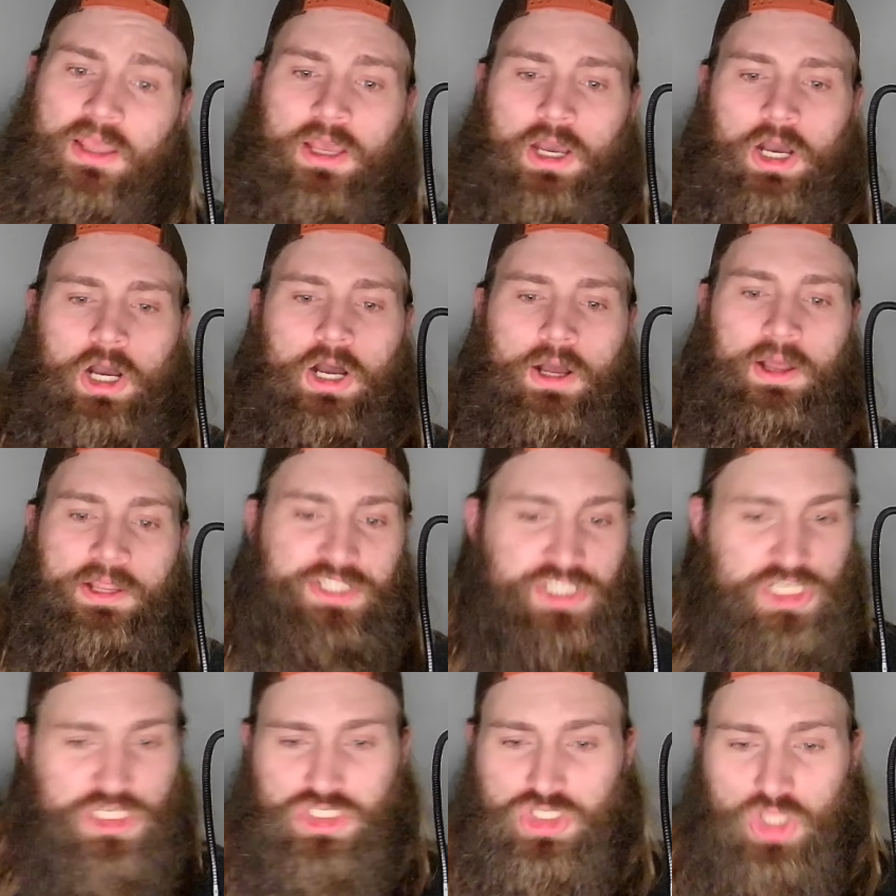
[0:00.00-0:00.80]
I
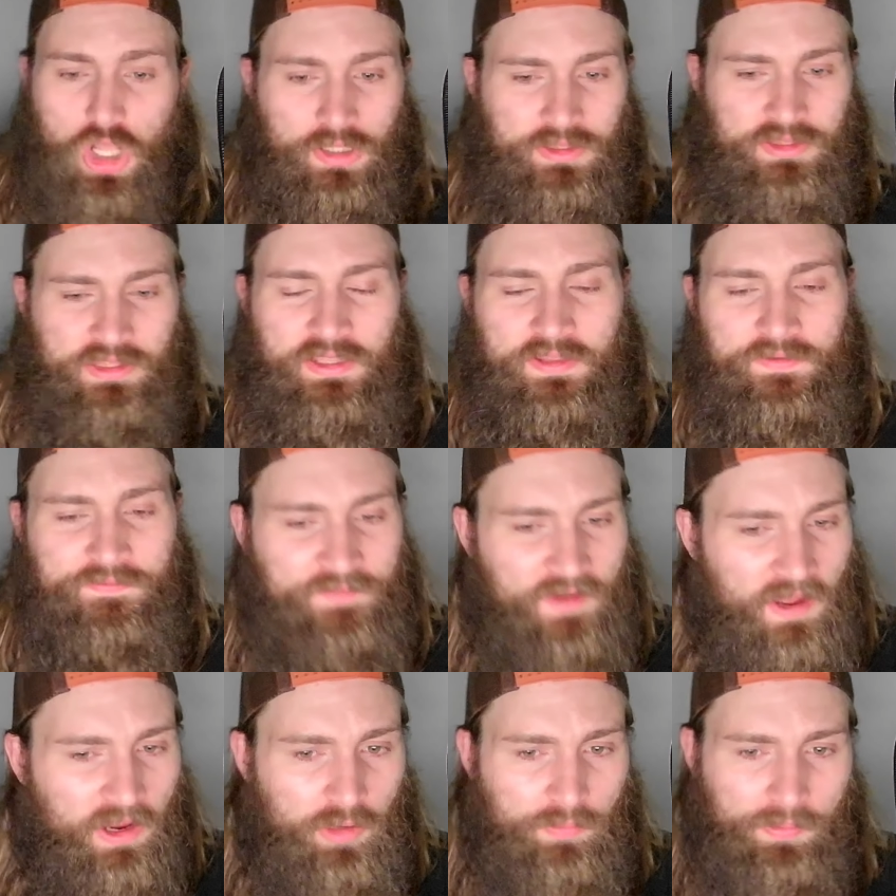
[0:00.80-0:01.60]
just thought the
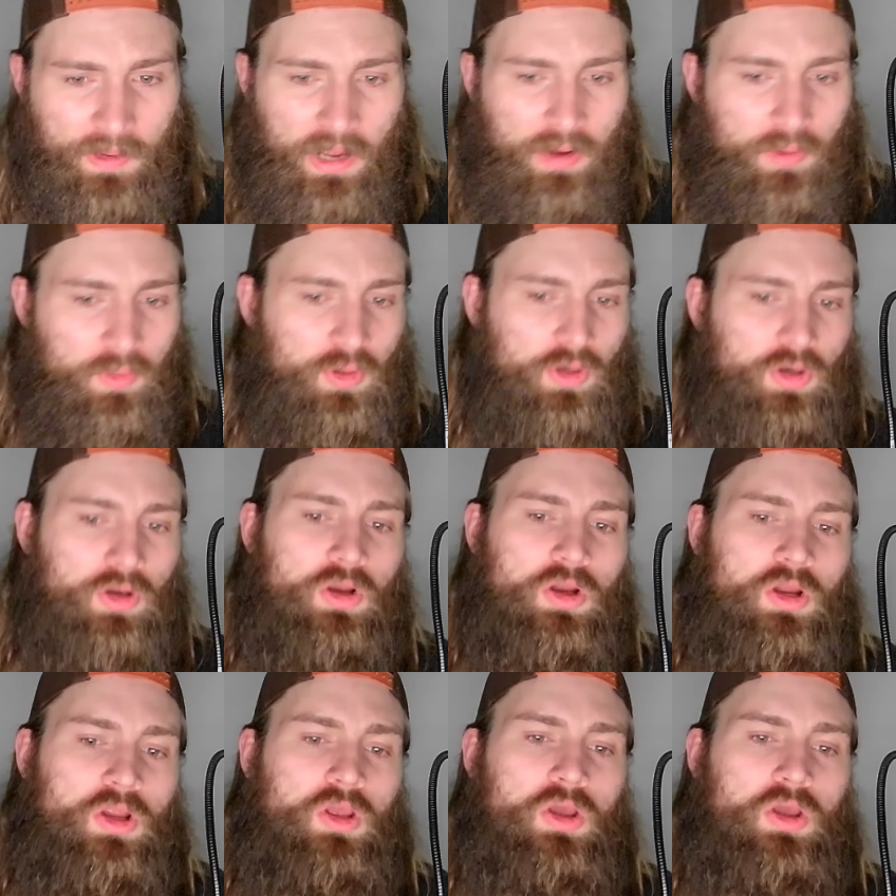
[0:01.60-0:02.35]
firepower...